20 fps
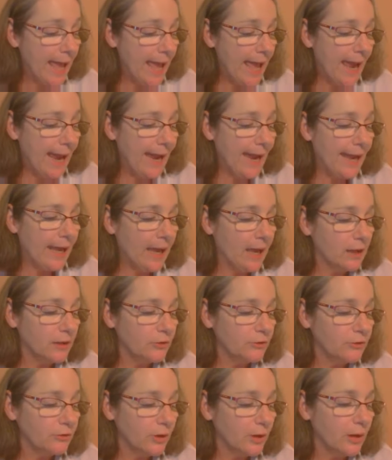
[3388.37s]
And
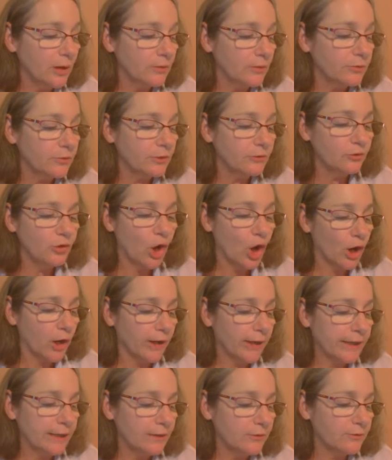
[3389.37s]
the
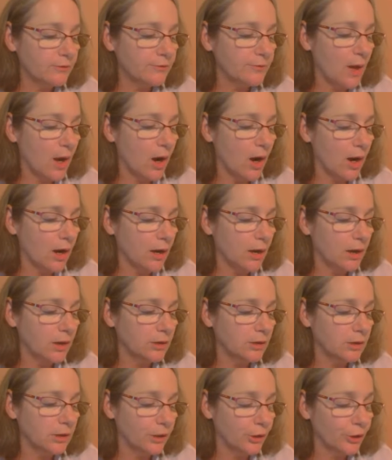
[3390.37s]
targets are
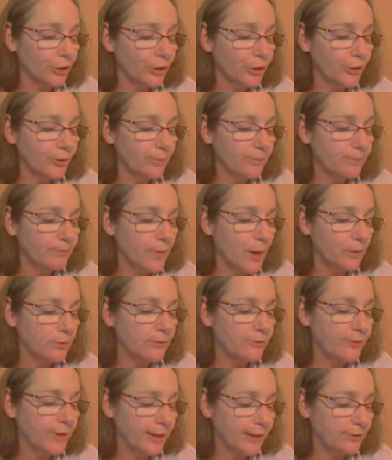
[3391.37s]
learner
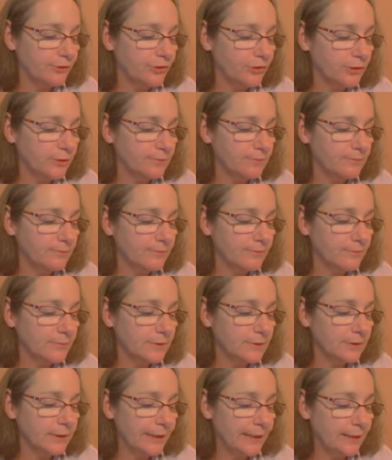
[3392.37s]
motivation,
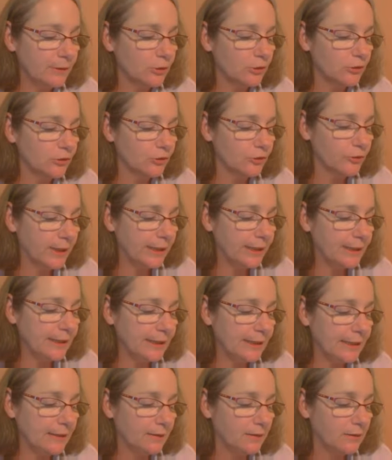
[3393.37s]
leader
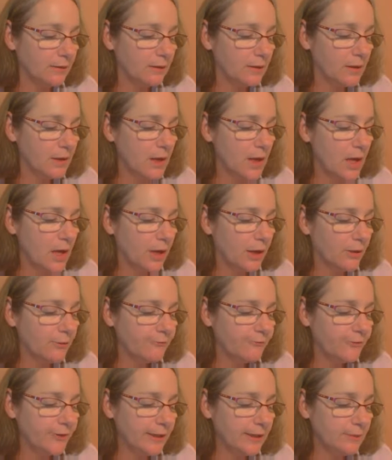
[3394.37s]
training,
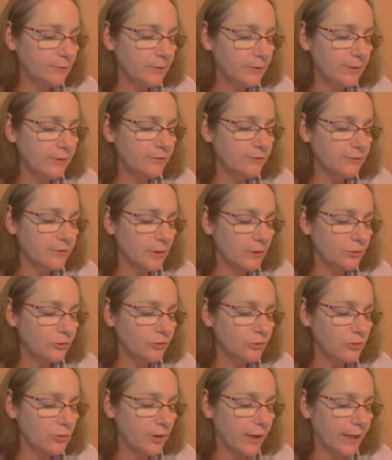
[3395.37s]
family,
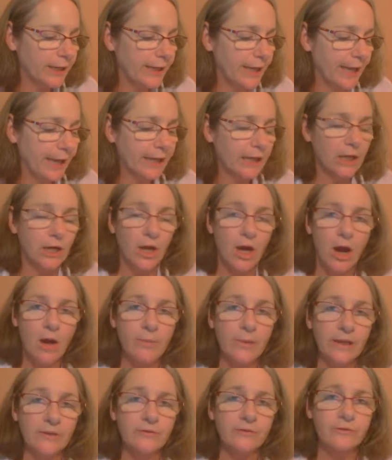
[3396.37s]
social, and
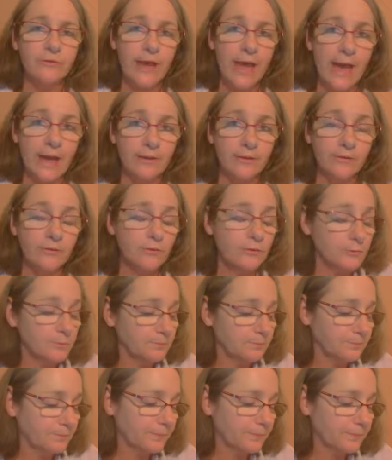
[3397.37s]
economic status,